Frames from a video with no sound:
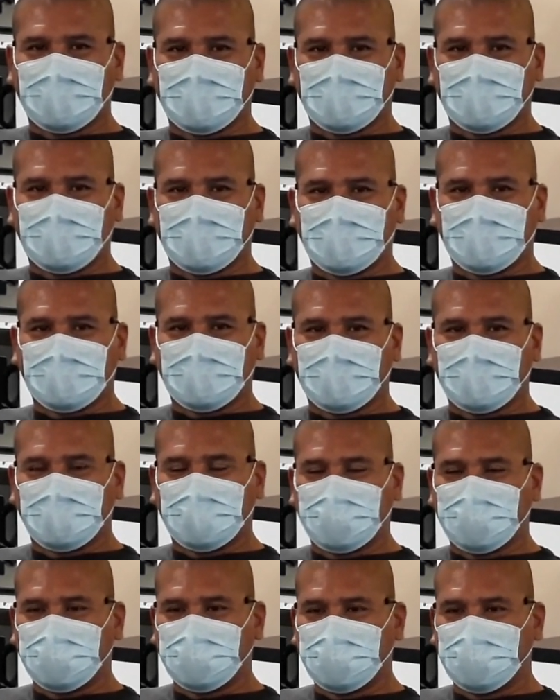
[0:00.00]
That's a
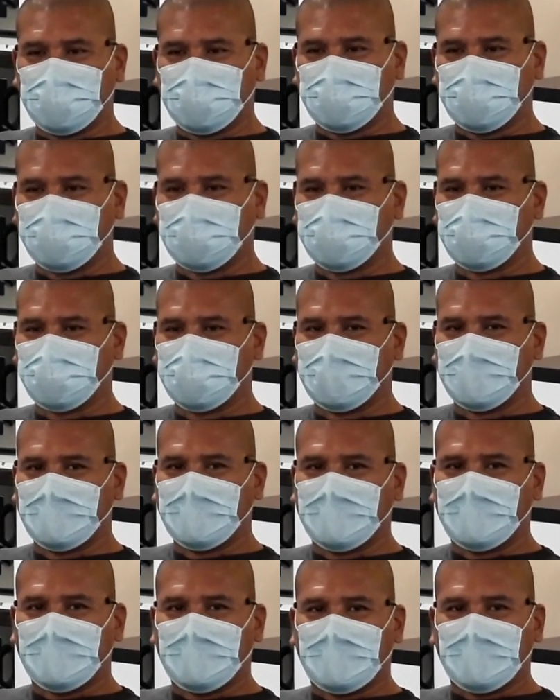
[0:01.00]

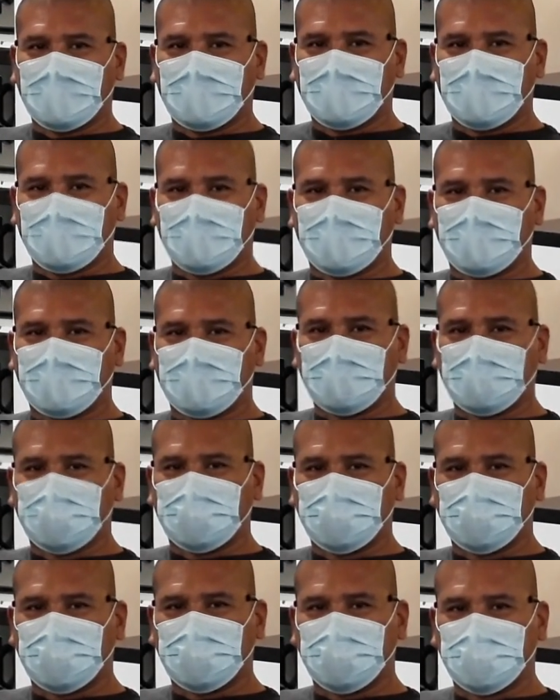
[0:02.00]
super extra
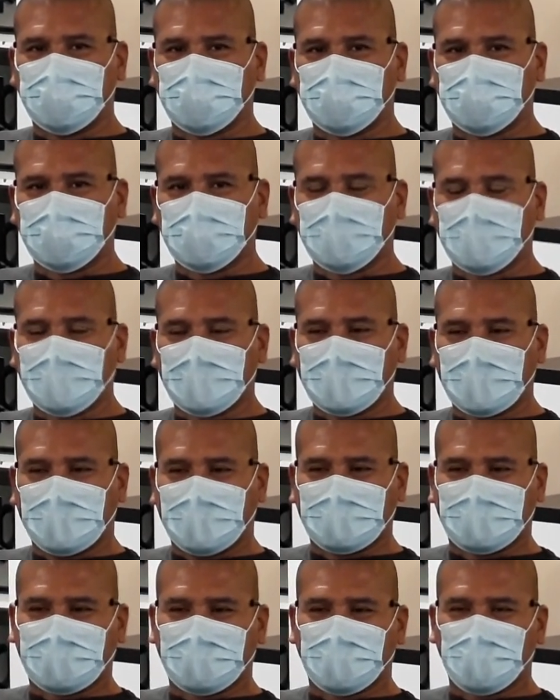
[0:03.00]
money. I
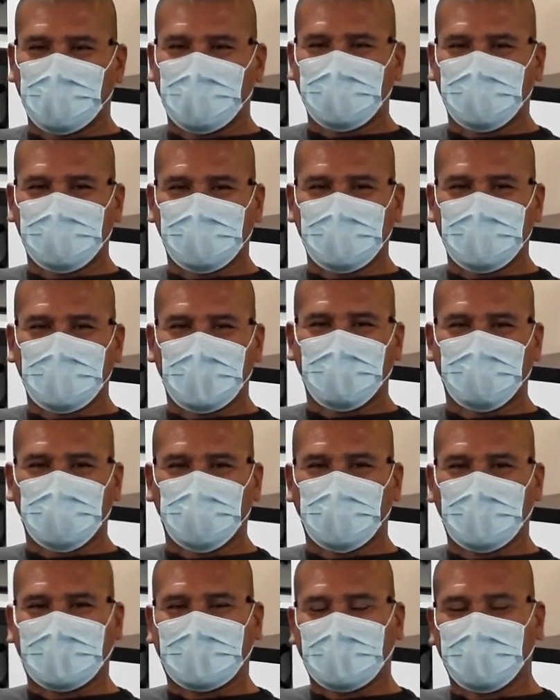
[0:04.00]
thought they were just gonna give us
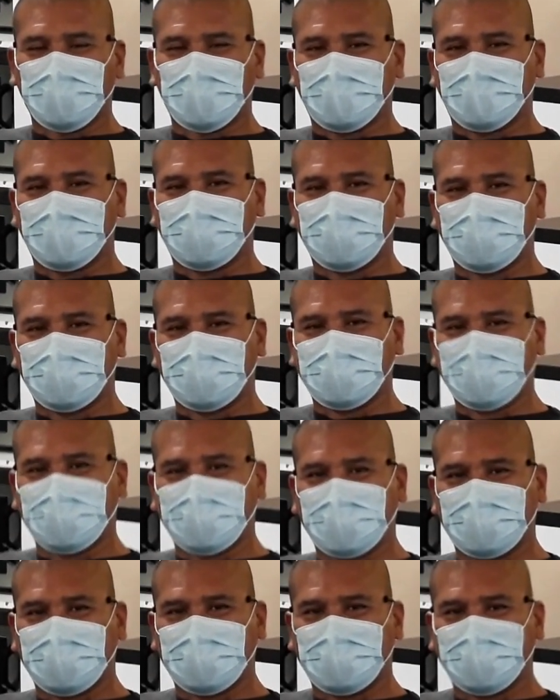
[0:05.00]
one thousand.
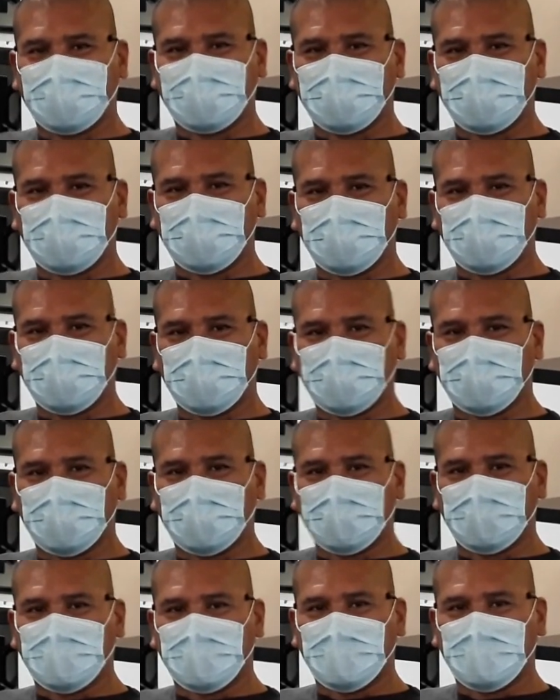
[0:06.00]
No, it will be fourteen
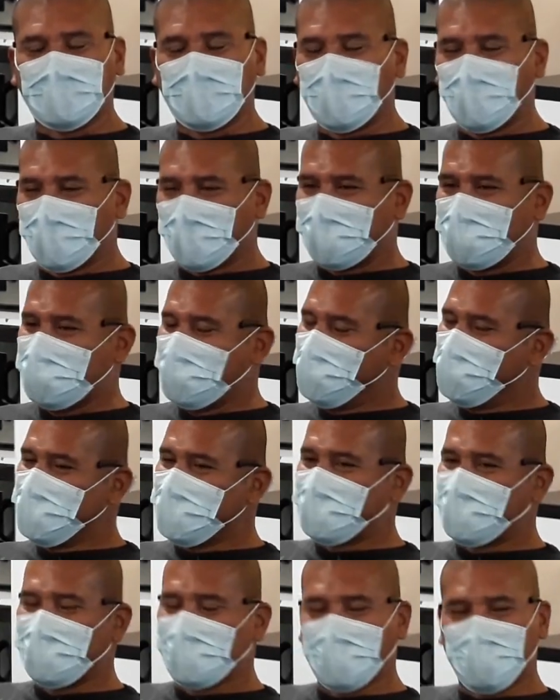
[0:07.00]
hundred. Oh hell
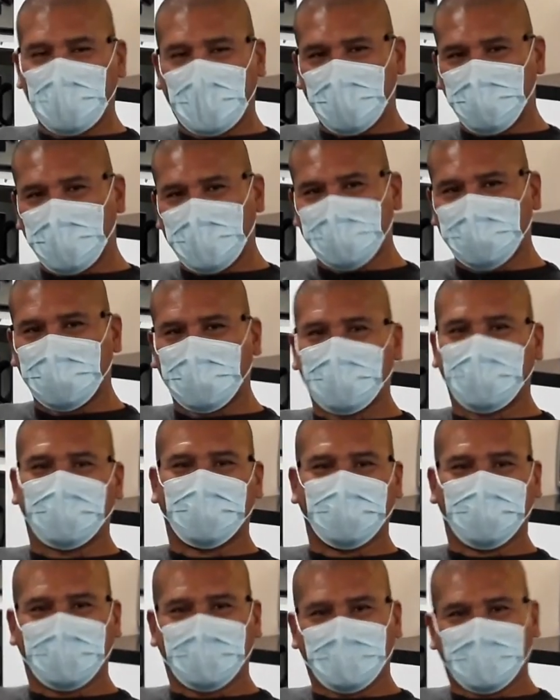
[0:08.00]
yeah! It is
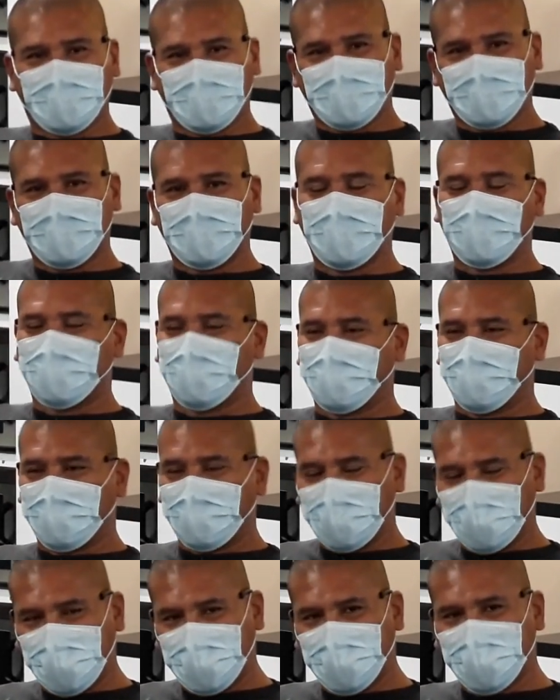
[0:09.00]
fourteen hundred.
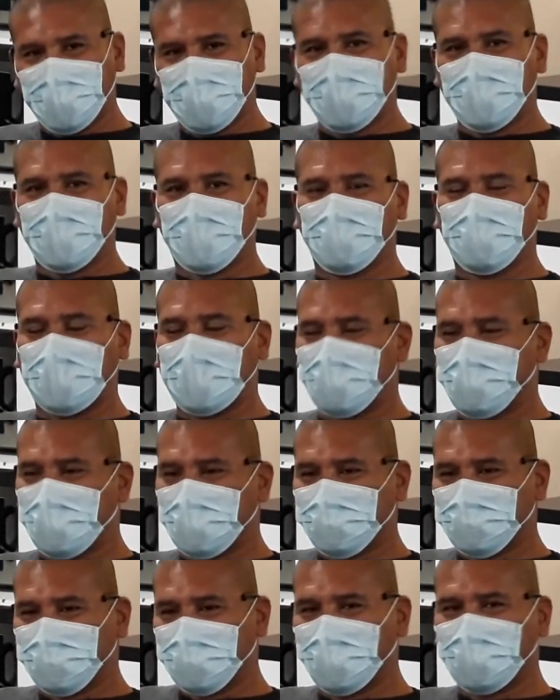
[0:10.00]
Hell
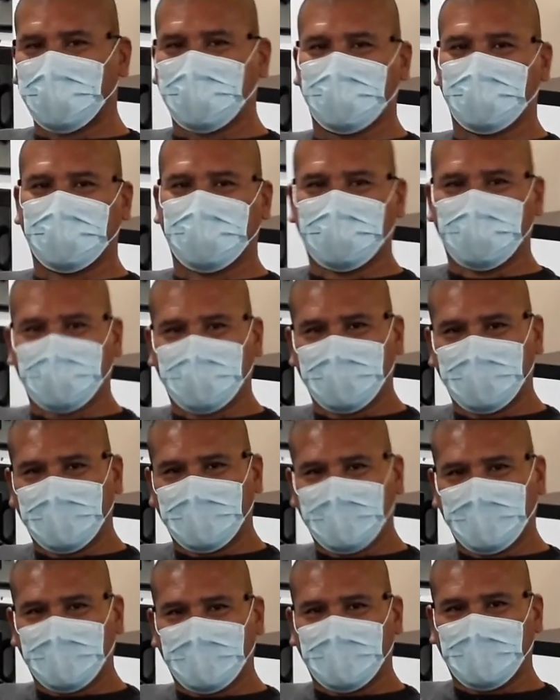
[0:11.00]
yeah! You are not updated
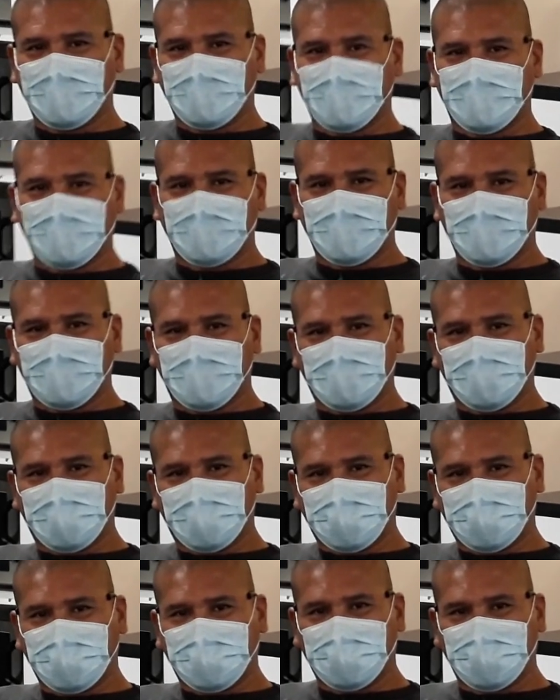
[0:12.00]
on news. I'm
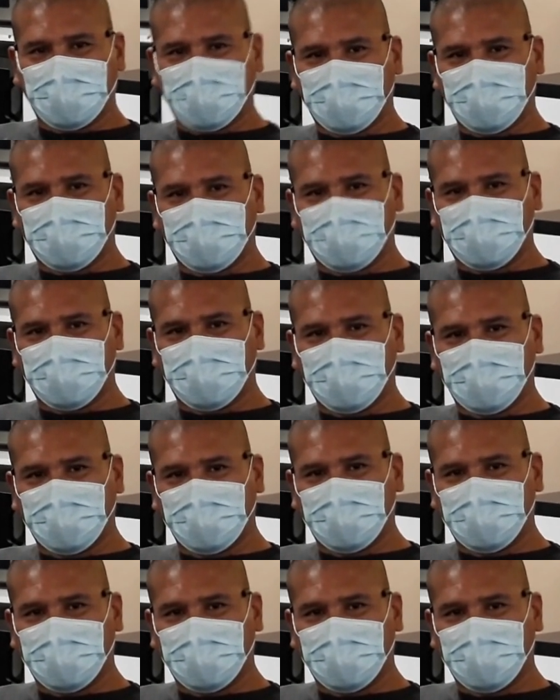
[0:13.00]
now updating you.